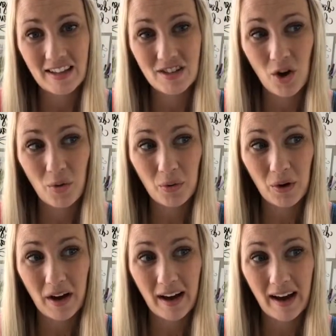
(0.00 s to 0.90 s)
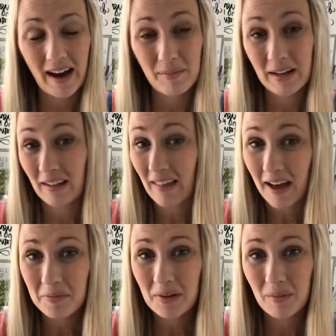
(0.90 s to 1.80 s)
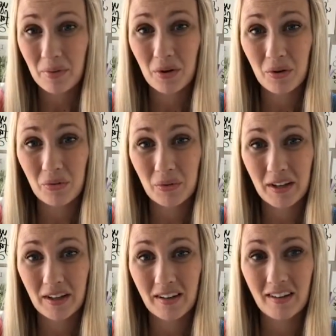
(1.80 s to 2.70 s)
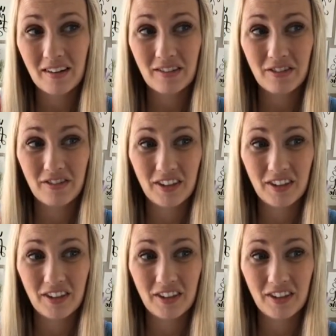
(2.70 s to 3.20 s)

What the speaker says: And so, I mean, a lot of people will